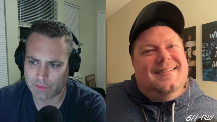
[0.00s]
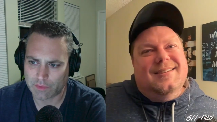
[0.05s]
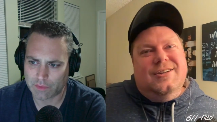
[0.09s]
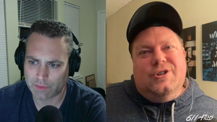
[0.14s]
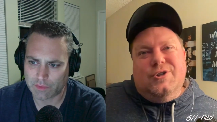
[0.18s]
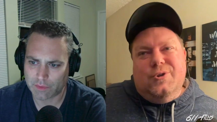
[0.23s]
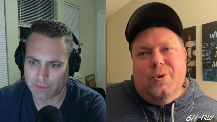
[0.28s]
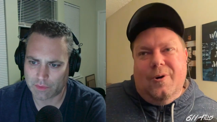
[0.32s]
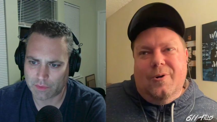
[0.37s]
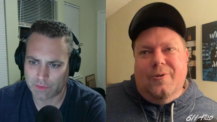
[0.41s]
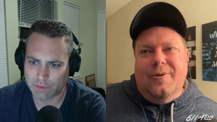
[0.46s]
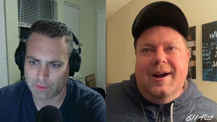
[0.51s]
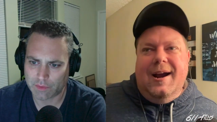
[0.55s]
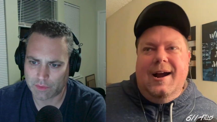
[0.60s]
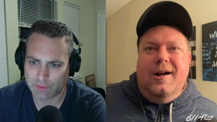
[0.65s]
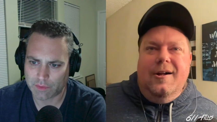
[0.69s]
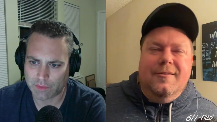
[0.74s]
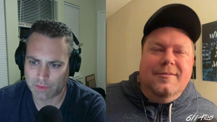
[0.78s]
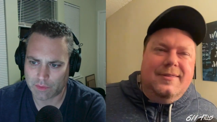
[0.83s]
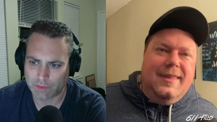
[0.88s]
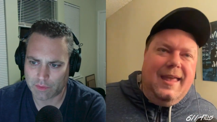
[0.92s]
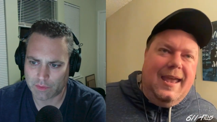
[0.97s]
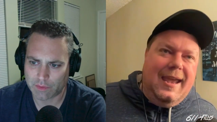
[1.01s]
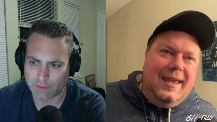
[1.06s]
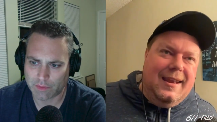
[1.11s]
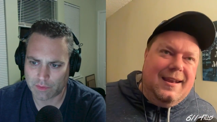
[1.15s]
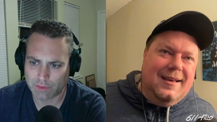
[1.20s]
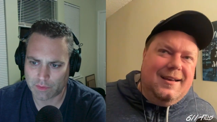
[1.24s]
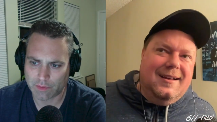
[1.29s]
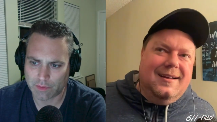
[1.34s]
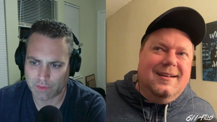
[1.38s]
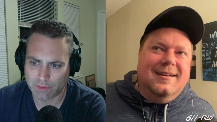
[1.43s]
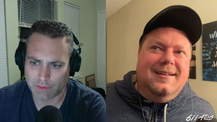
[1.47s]
Speaker 1: short round
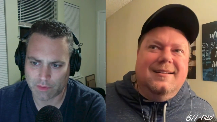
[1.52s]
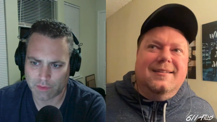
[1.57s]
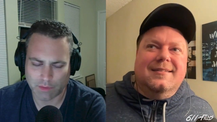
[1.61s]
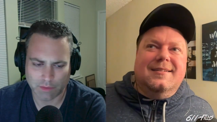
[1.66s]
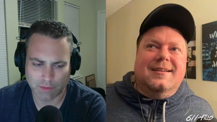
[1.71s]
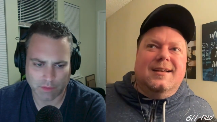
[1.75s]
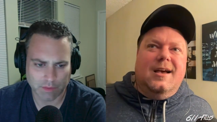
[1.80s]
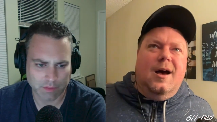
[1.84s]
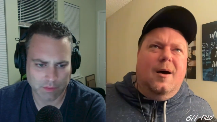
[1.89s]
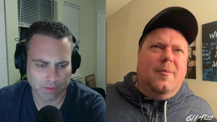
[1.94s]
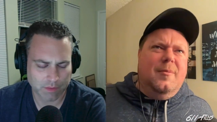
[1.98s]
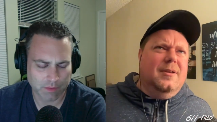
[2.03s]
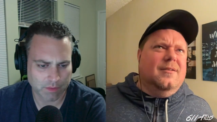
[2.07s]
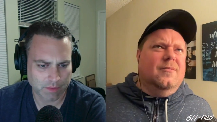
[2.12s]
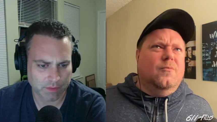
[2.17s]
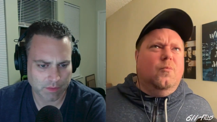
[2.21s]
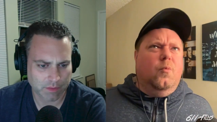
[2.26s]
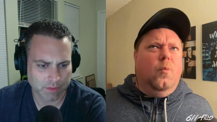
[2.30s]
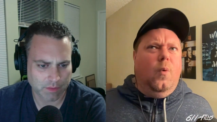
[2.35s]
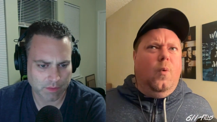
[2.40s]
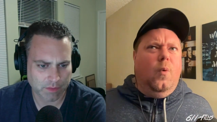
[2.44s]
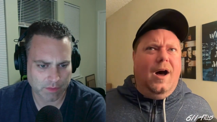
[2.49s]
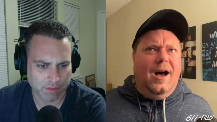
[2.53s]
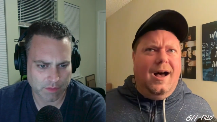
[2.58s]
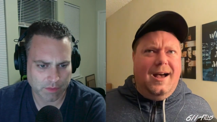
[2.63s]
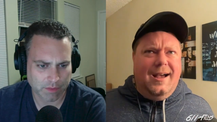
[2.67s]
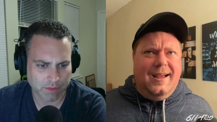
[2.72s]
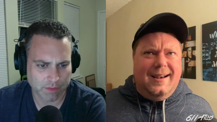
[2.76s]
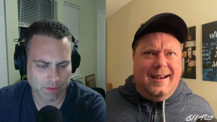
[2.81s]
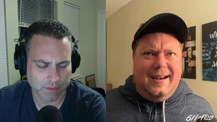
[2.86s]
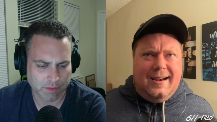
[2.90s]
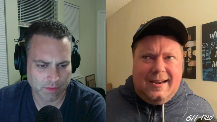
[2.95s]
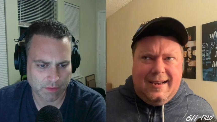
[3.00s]
data coming.
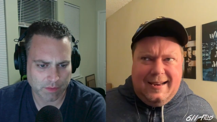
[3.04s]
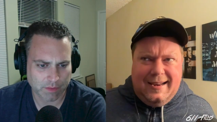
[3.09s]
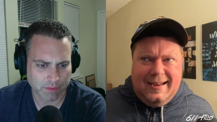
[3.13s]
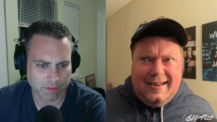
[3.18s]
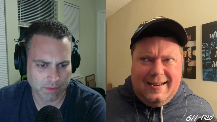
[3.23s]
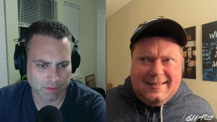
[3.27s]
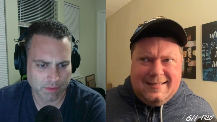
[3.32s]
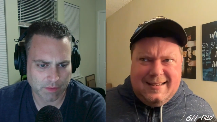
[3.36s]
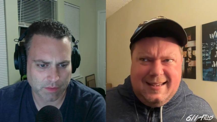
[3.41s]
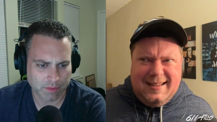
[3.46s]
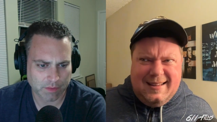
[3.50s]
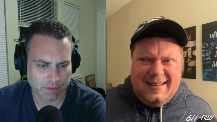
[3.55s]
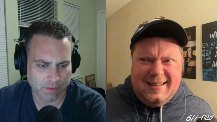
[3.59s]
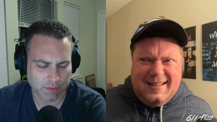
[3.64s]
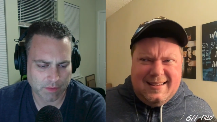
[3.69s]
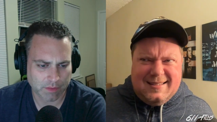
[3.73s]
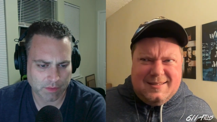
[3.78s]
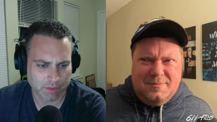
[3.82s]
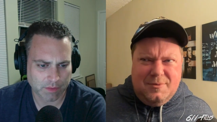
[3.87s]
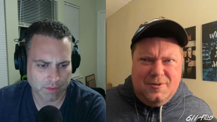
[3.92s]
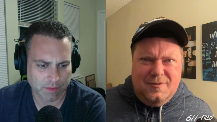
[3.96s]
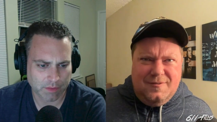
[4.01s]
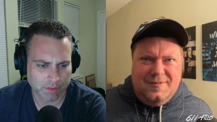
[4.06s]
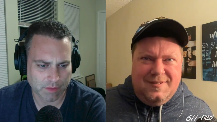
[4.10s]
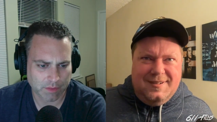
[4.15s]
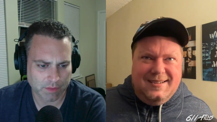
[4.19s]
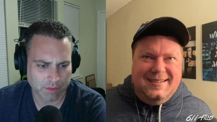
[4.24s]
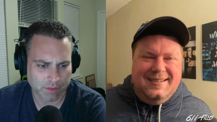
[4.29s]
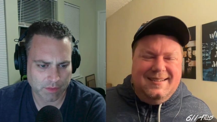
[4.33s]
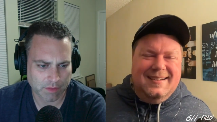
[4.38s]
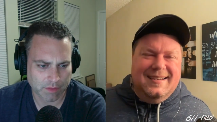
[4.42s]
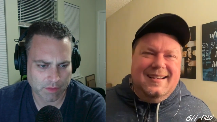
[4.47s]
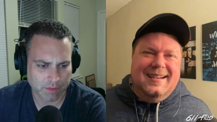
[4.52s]
What he's in this
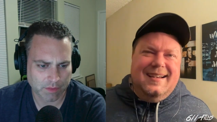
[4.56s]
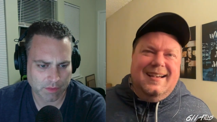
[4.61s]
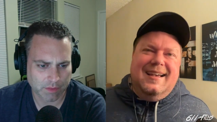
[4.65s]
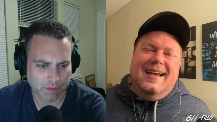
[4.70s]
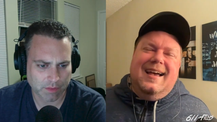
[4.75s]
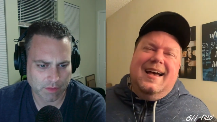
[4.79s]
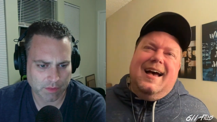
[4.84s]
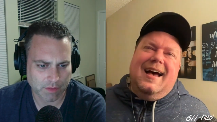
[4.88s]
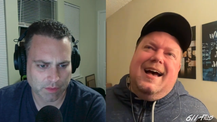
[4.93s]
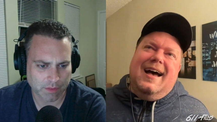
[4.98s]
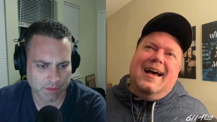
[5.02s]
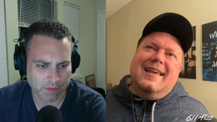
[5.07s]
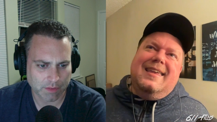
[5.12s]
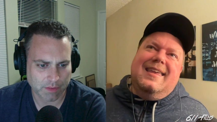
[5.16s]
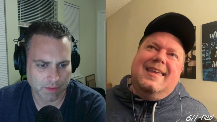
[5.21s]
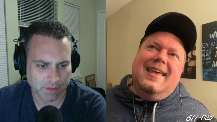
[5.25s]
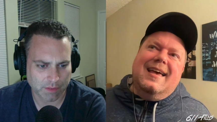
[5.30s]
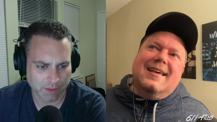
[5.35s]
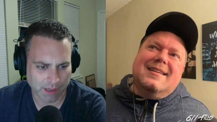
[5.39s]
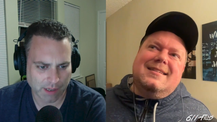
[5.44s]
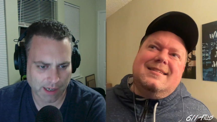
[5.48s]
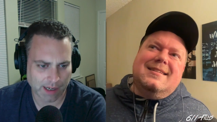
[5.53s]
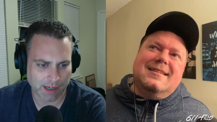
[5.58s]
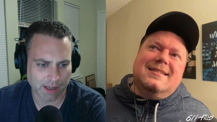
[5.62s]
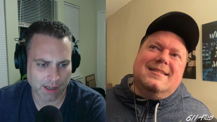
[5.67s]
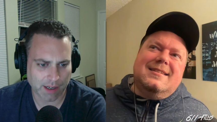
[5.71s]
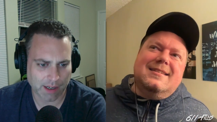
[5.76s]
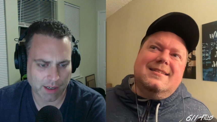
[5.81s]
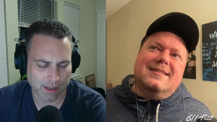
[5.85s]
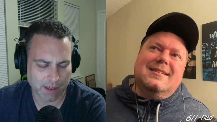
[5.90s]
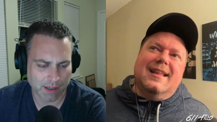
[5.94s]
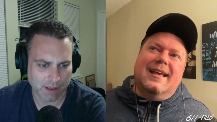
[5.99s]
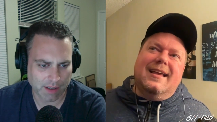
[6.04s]
movie? I guess yeah. it's
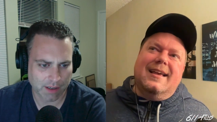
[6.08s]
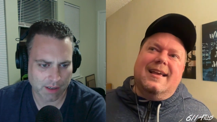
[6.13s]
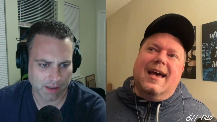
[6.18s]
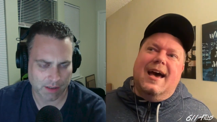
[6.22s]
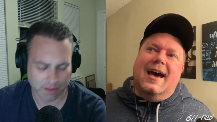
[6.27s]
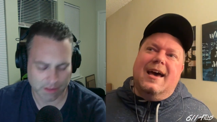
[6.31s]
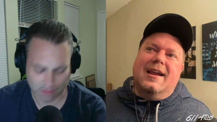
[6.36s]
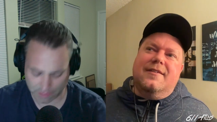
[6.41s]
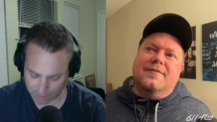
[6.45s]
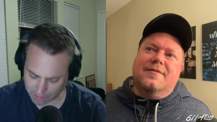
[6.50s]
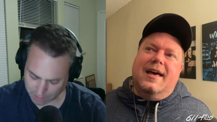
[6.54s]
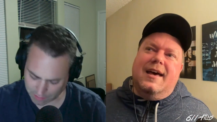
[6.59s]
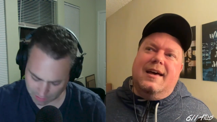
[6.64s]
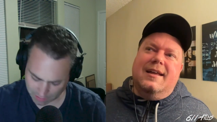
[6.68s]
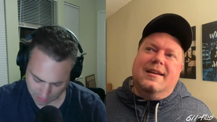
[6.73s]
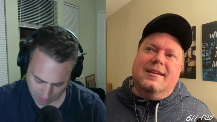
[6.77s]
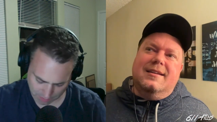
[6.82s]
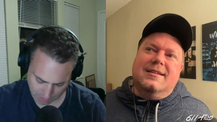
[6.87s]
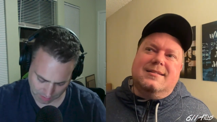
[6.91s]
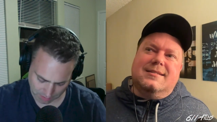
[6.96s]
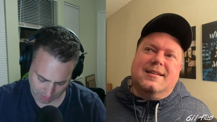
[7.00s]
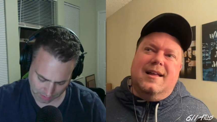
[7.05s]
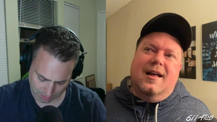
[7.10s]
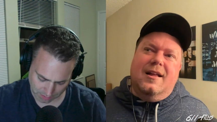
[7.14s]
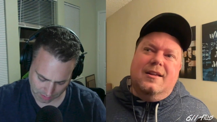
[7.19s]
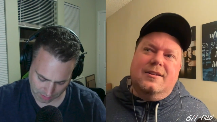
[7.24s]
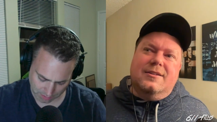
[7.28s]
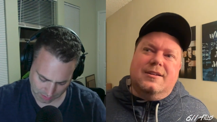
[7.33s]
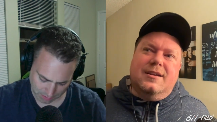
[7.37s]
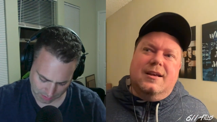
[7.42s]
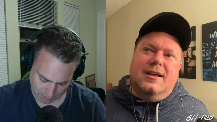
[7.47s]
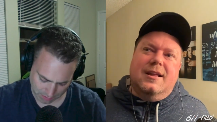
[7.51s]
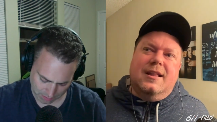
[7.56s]
just like kind of that
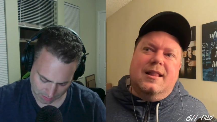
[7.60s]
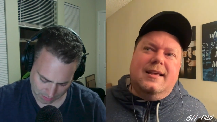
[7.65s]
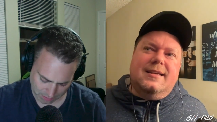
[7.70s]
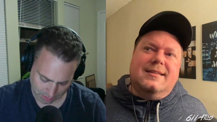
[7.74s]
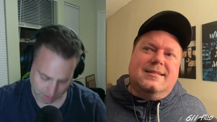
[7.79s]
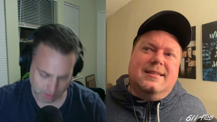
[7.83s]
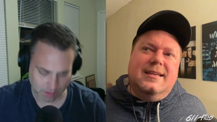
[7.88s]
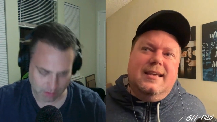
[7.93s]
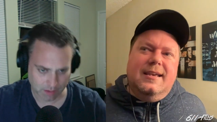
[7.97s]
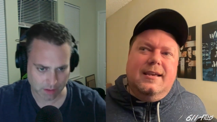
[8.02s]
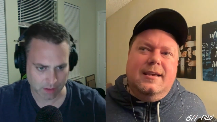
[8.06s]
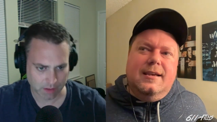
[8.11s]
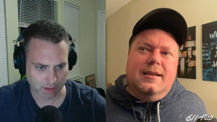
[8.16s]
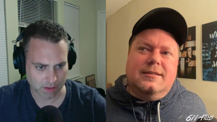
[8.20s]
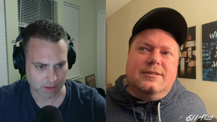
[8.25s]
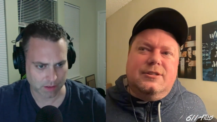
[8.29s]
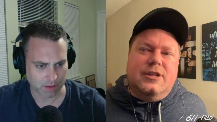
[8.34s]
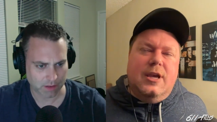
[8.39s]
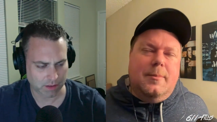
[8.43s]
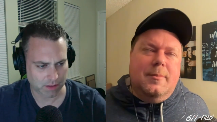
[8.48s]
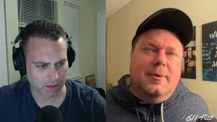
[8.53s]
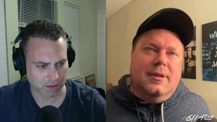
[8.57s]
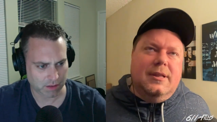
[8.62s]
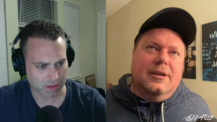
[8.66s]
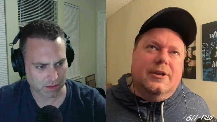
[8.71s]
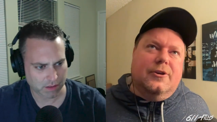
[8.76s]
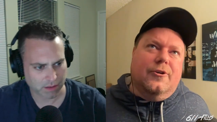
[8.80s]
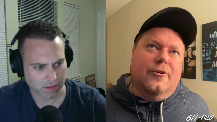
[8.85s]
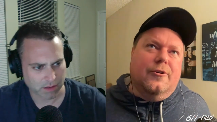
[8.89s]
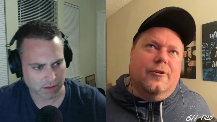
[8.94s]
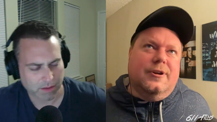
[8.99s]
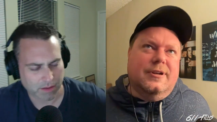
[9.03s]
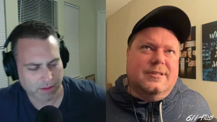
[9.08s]
nostalgia, like seeing Jamie Lee
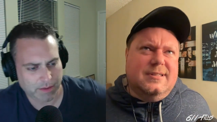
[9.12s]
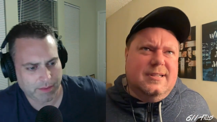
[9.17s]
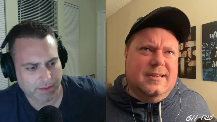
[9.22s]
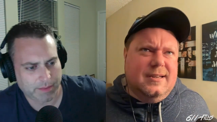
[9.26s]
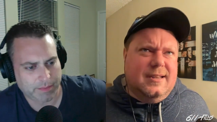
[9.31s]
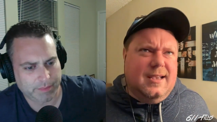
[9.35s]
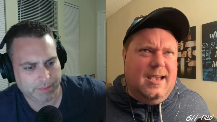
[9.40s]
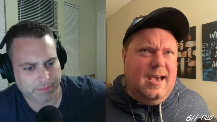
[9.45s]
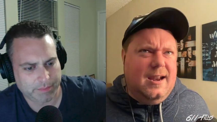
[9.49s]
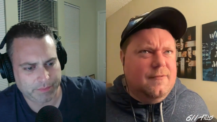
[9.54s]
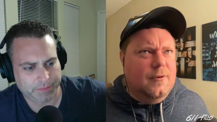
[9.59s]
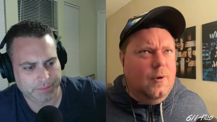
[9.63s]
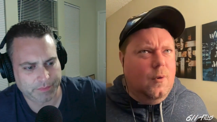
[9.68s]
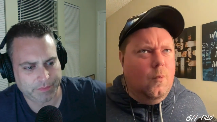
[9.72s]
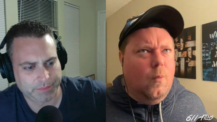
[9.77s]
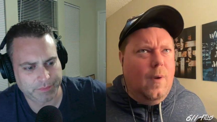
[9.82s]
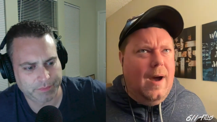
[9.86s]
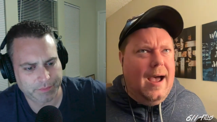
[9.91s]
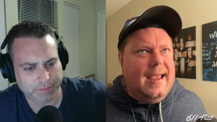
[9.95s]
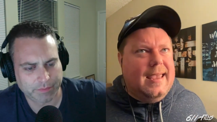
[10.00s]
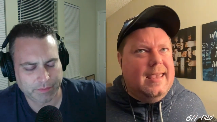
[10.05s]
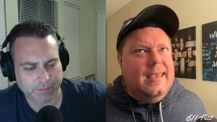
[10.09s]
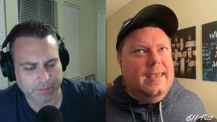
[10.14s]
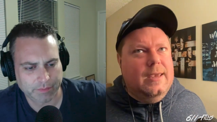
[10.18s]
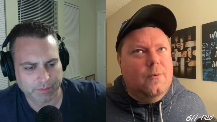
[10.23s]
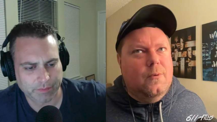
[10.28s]
Curtis in kind of a wacky